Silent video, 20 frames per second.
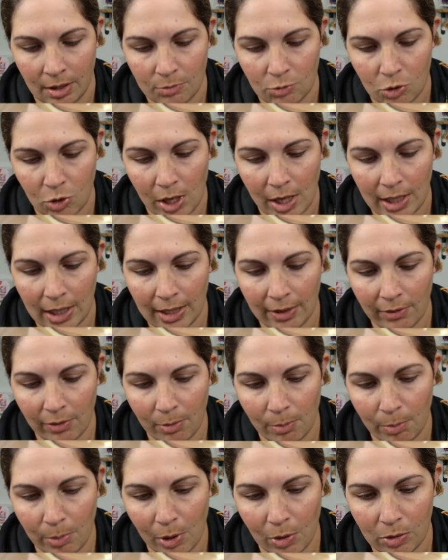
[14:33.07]
Trying to give
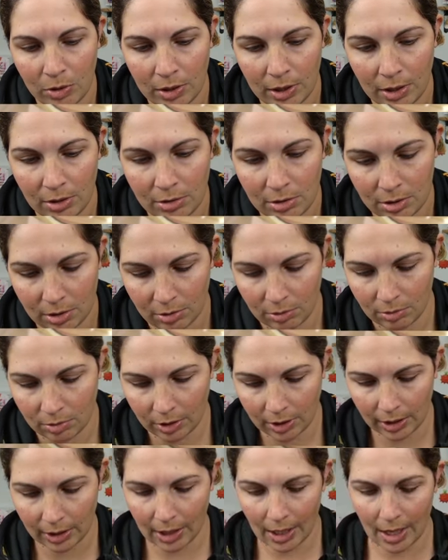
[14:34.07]
them both their due.
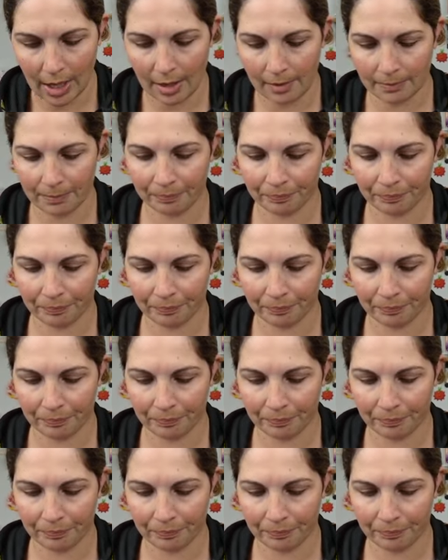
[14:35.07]
Look at that.